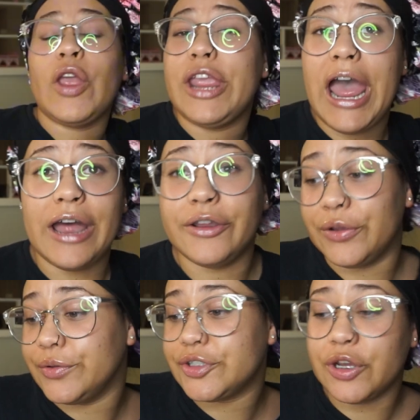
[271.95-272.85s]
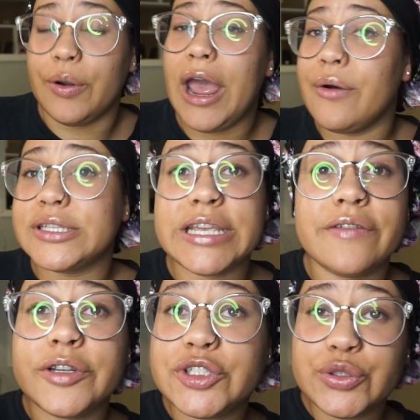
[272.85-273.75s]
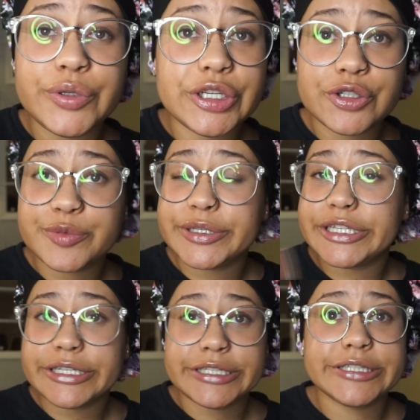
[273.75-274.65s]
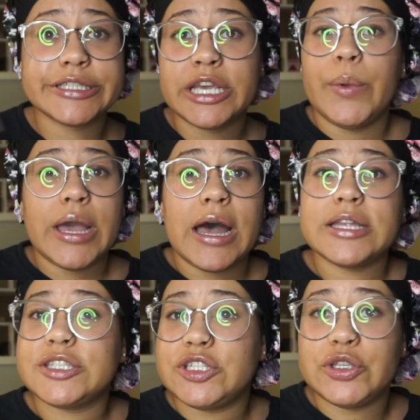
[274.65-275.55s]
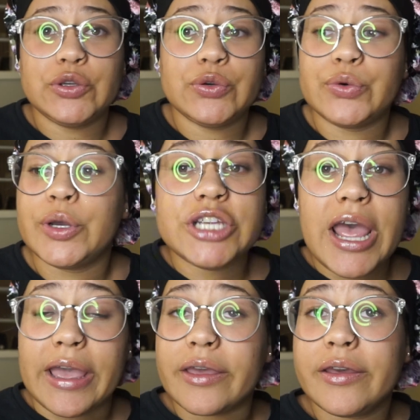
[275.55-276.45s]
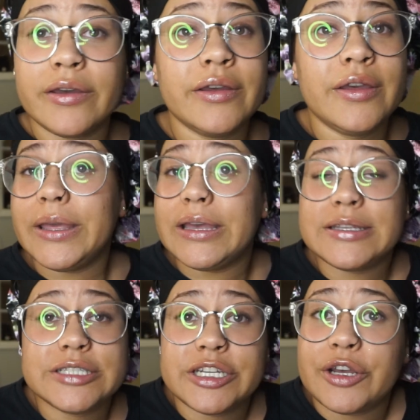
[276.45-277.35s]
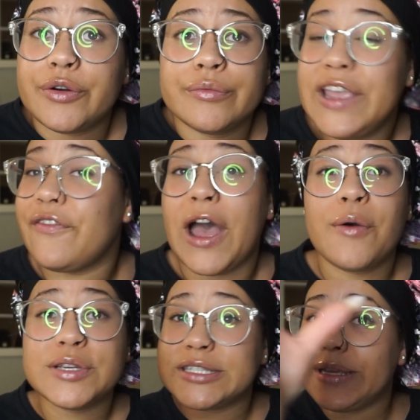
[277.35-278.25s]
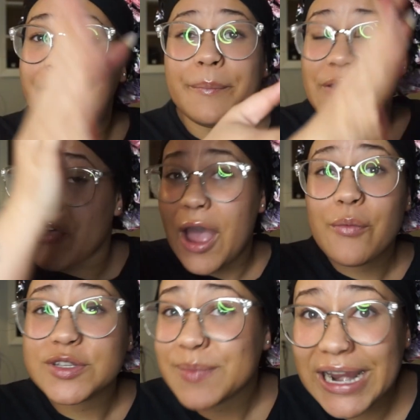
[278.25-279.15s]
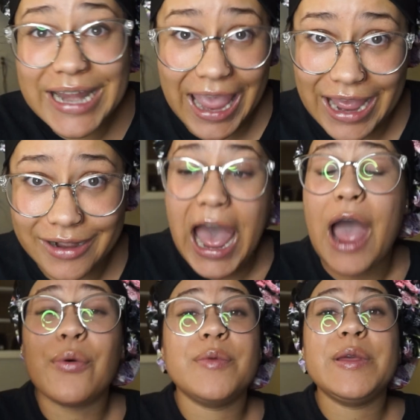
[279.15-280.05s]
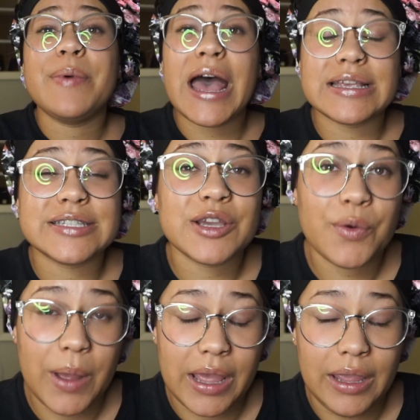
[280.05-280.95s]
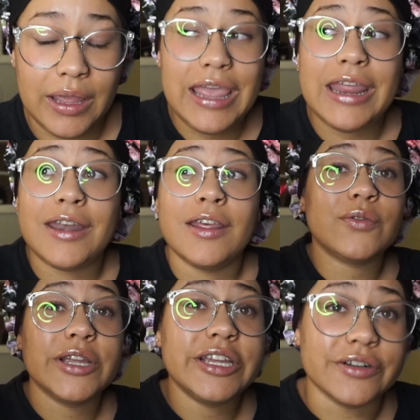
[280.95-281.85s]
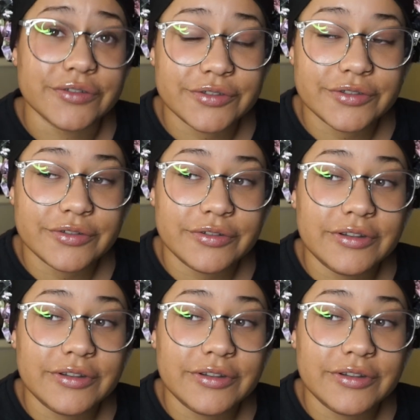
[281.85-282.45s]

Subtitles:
Yeah, dude, so now it's every 2 years because we got to check. Because, you know, if I was my dad, I would be passing away in 3 years.